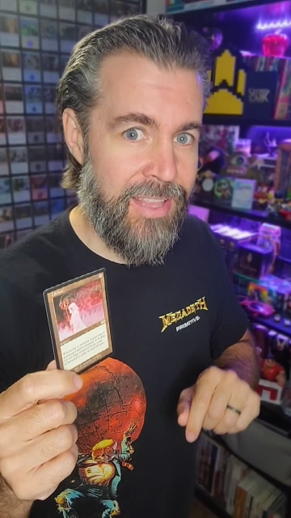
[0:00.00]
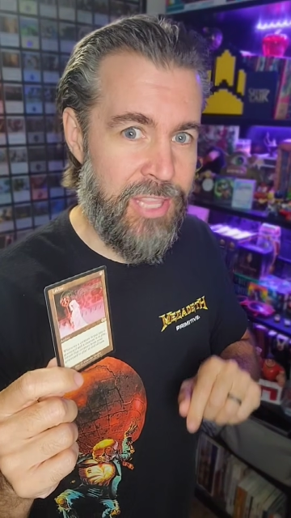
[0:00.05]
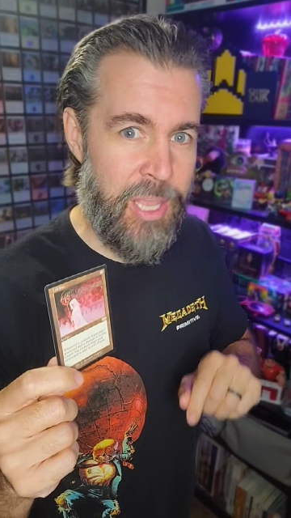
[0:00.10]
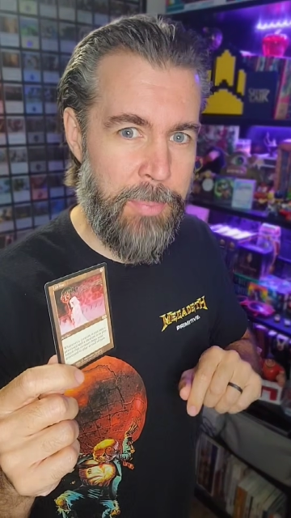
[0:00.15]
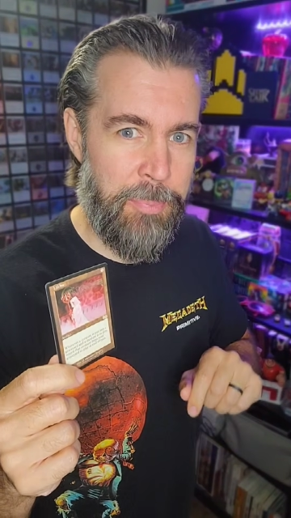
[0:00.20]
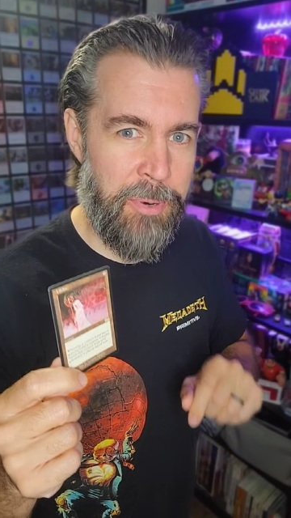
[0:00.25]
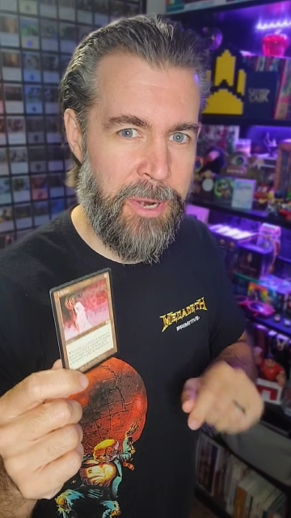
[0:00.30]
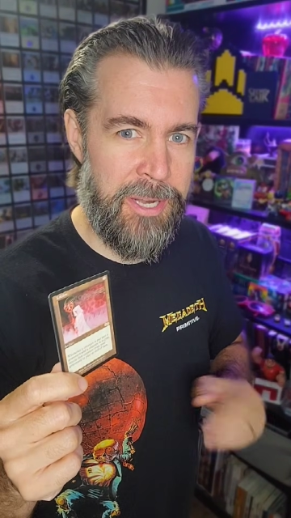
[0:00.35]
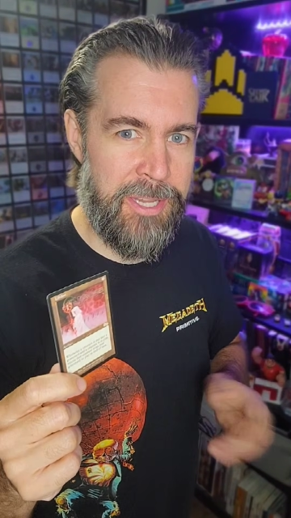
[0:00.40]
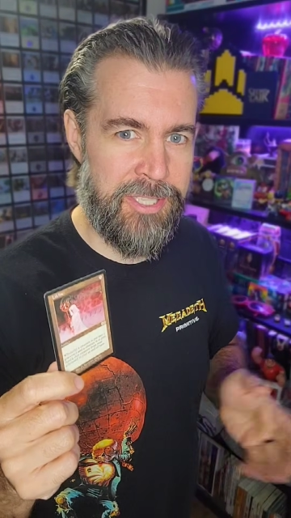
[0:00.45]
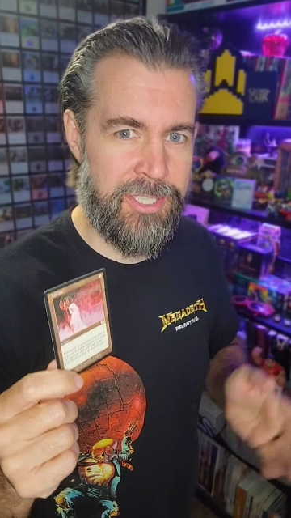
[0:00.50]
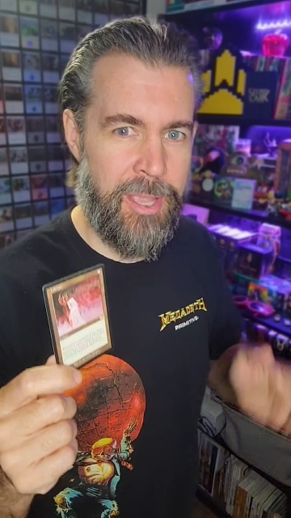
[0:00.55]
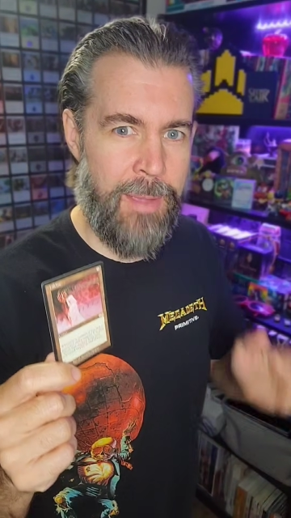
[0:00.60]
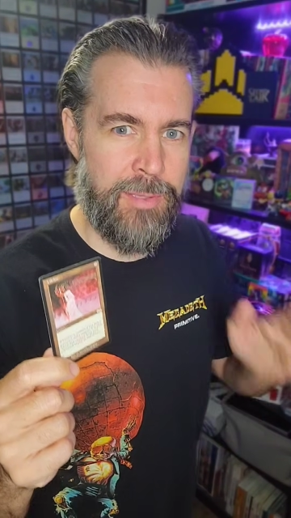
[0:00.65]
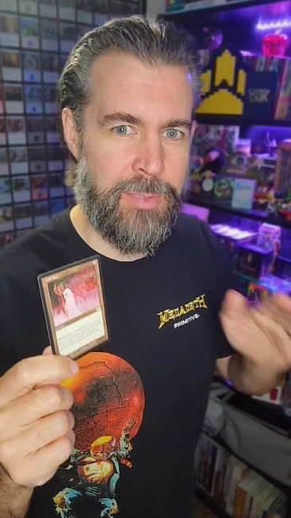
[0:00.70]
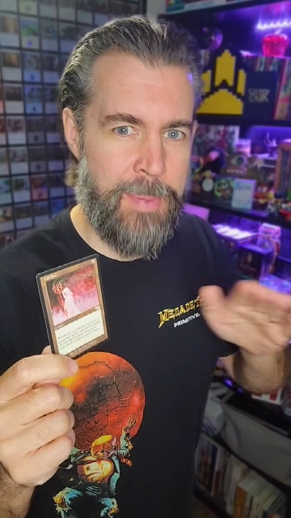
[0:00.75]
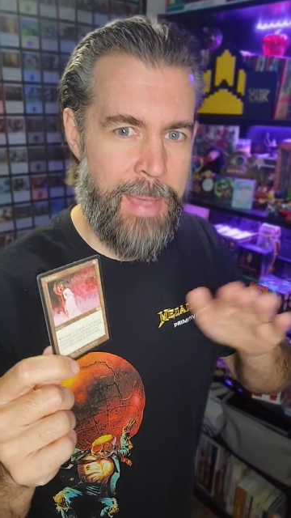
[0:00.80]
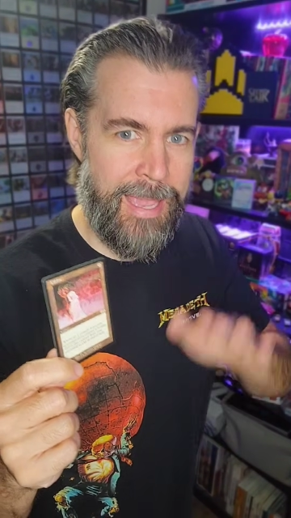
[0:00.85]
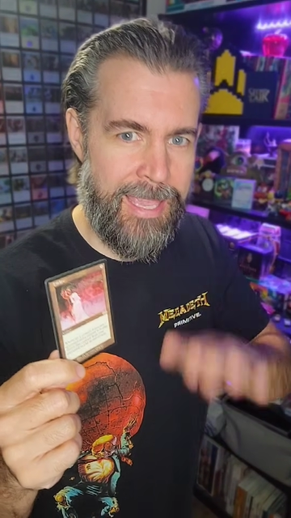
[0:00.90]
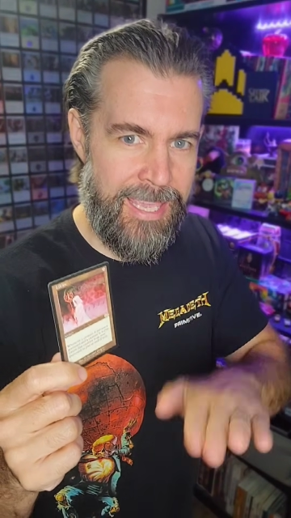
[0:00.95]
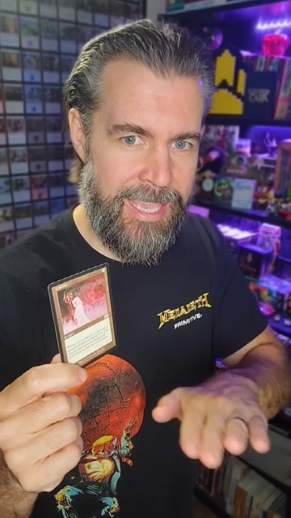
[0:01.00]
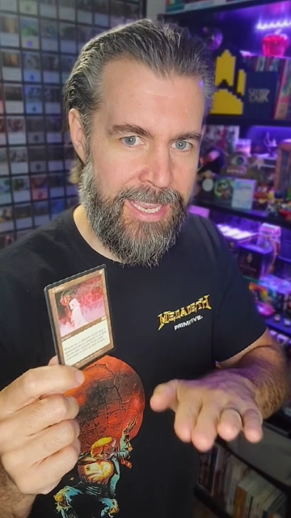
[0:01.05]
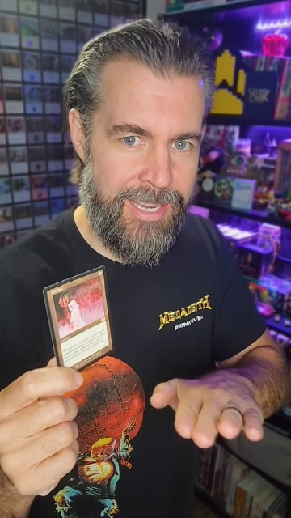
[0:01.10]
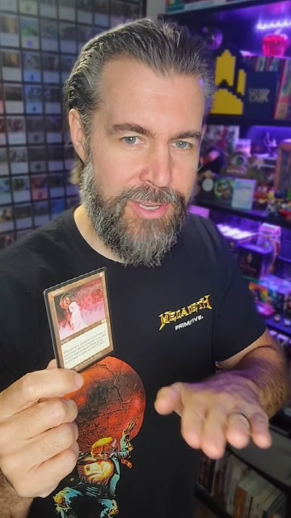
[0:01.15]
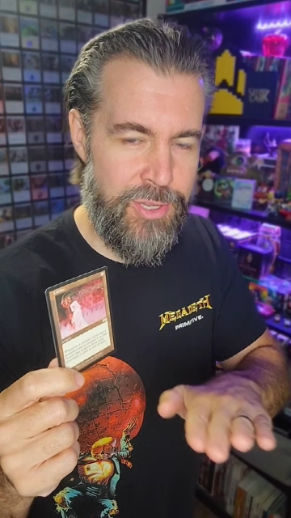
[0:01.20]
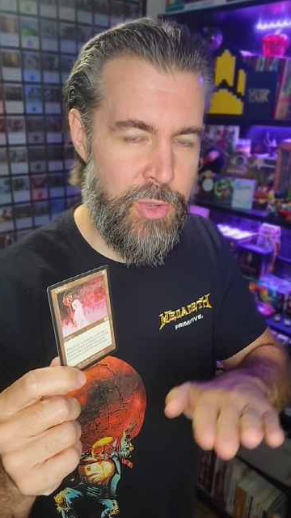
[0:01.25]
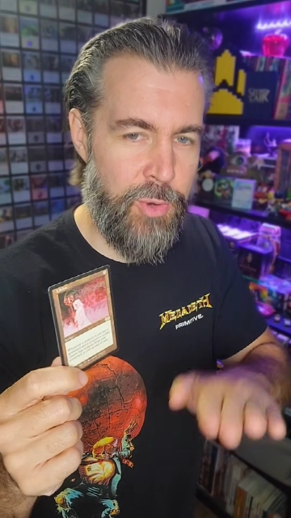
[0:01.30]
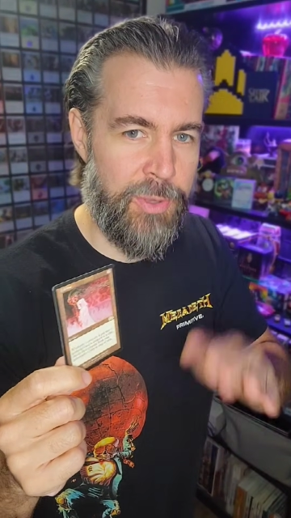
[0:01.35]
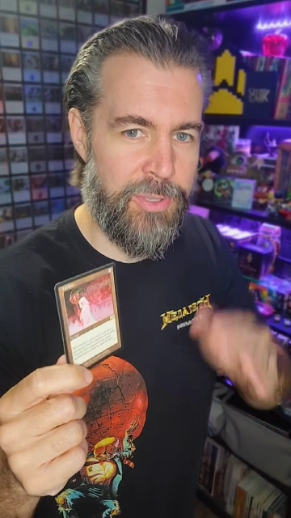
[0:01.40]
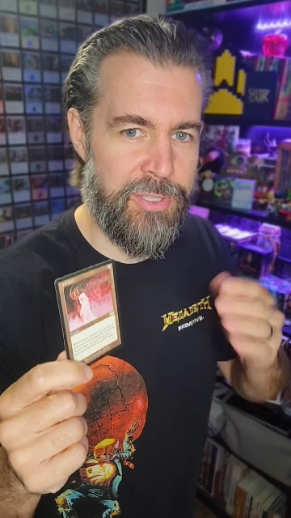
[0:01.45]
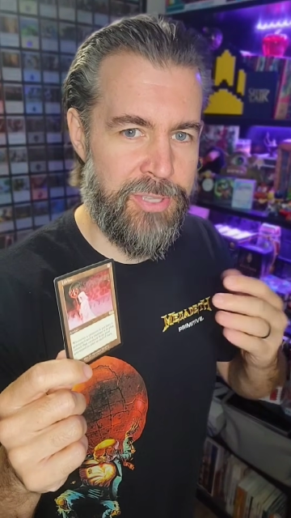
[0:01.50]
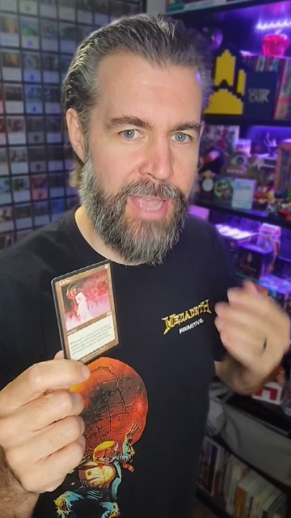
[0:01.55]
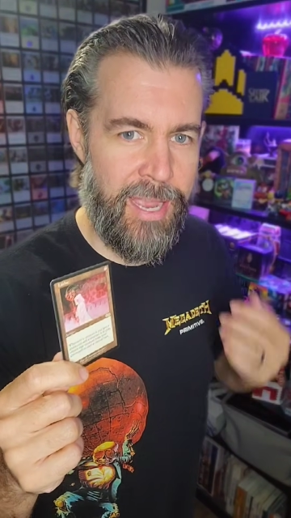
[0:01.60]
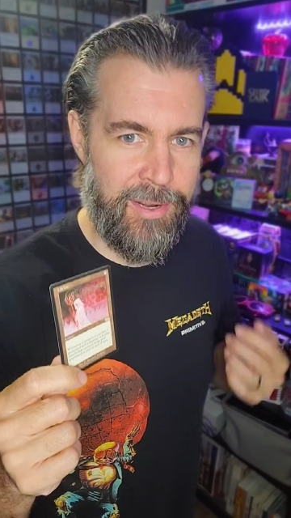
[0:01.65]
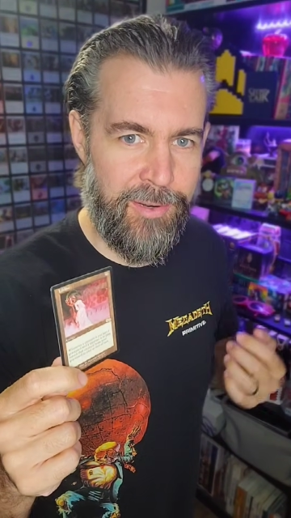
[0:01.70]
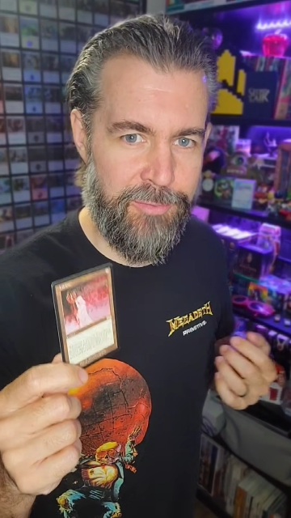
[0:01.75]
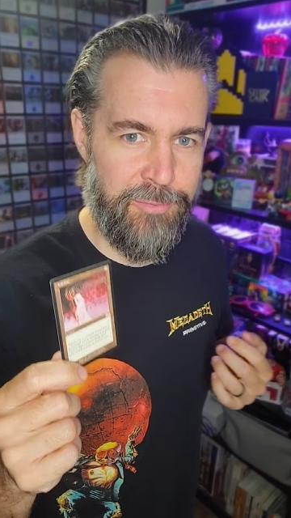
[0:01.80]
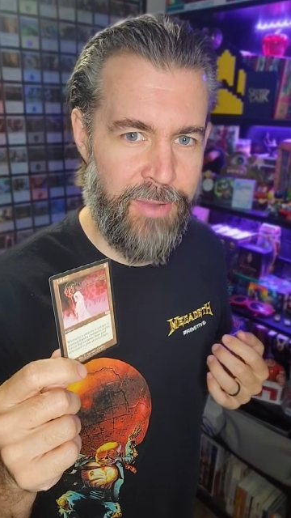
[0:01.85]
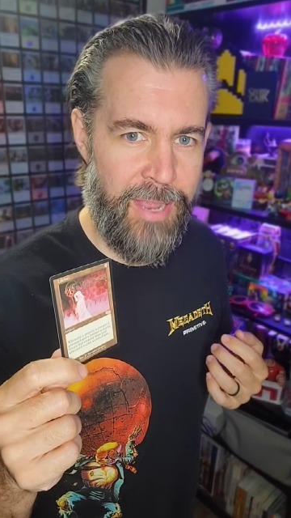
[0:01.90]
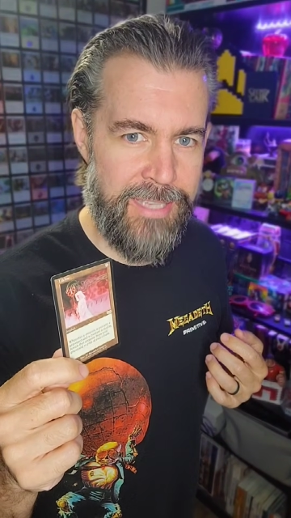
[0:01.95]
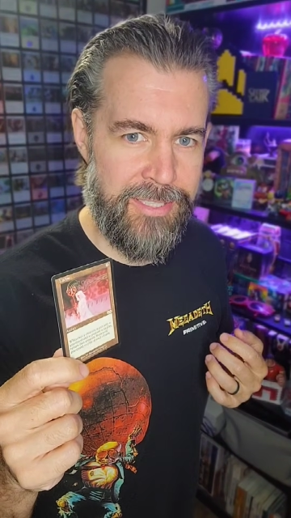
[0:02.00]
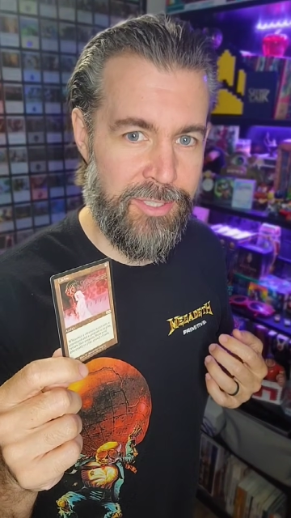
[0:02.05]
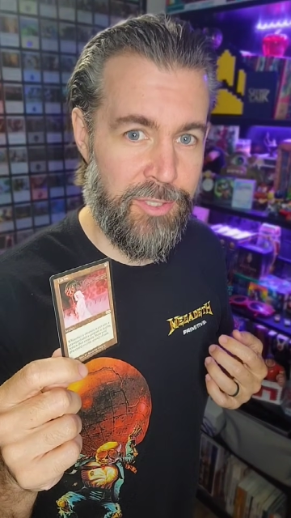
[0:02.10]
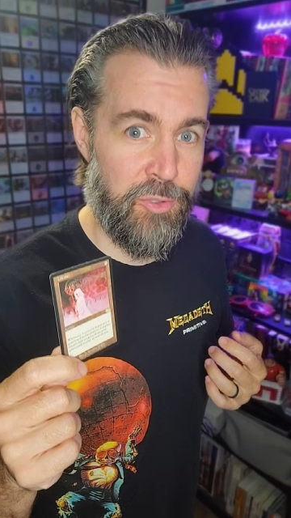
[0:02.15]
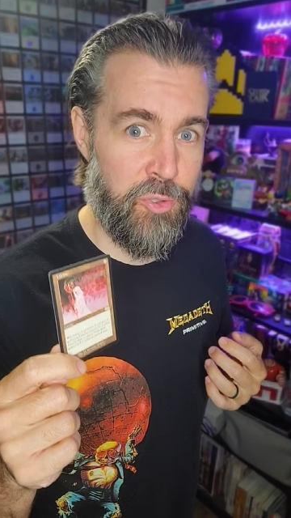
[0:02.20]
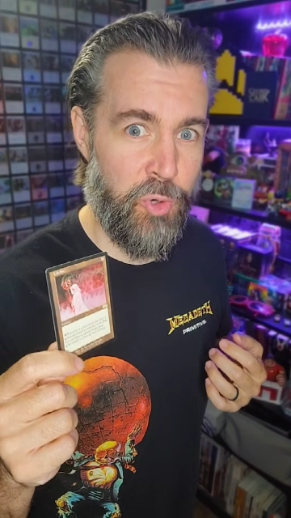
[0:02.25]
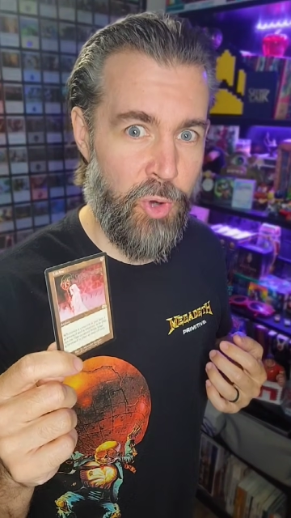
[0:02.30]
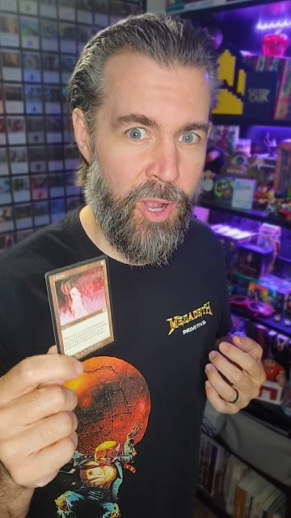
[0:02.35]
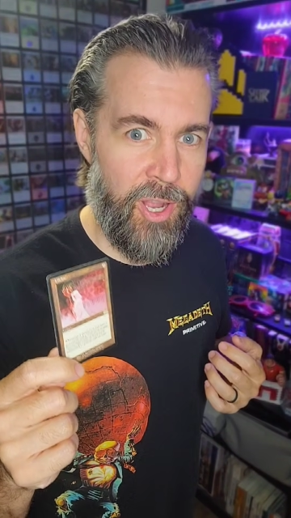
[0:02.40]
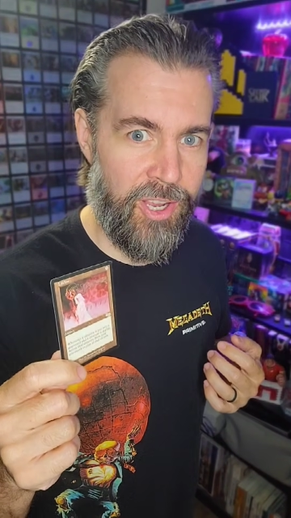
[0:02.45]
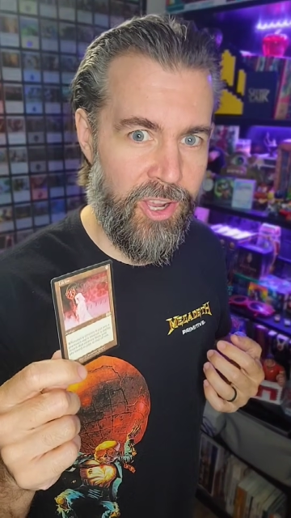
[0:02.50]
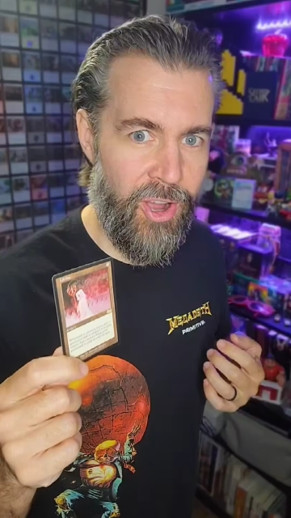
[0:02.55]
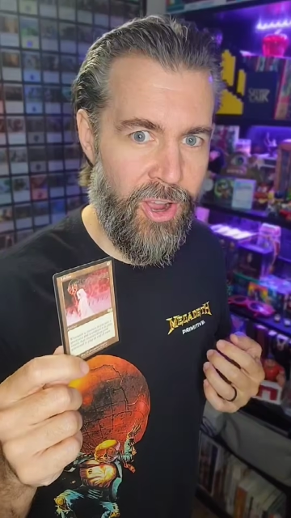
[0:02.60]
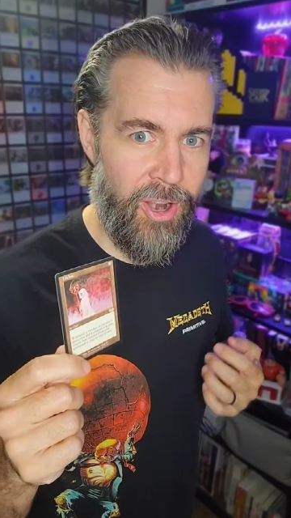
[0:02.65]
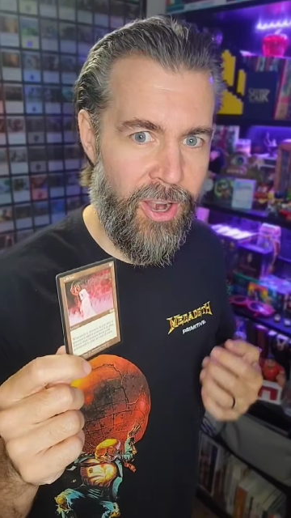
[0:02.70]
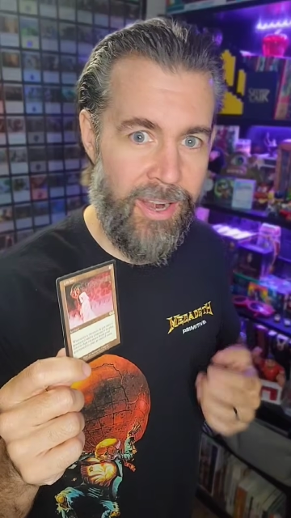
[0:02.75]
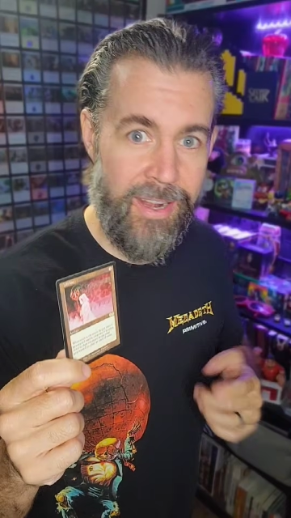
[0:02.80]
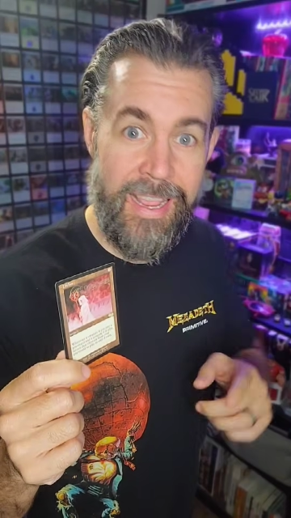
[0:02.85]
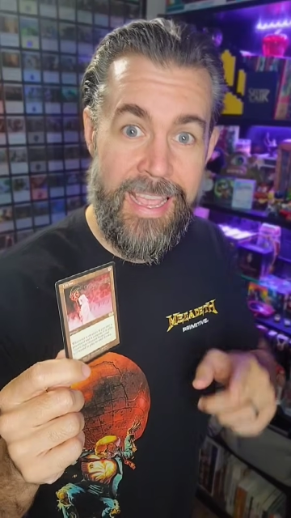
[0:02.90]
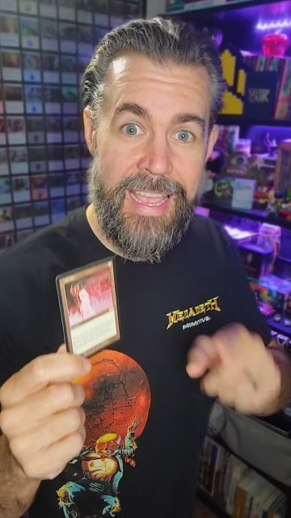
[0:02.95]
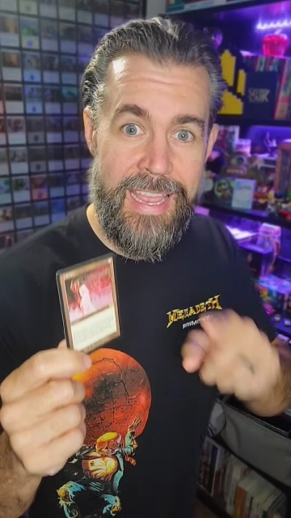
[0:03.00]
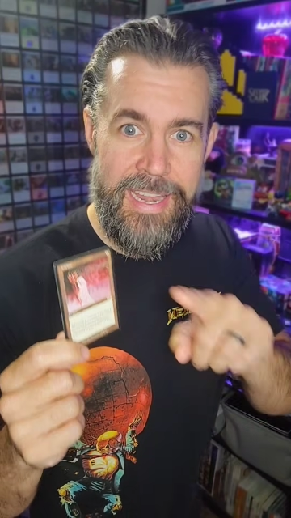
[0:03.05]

the Apprentice comes back in, you can sacrifice it to draw a card.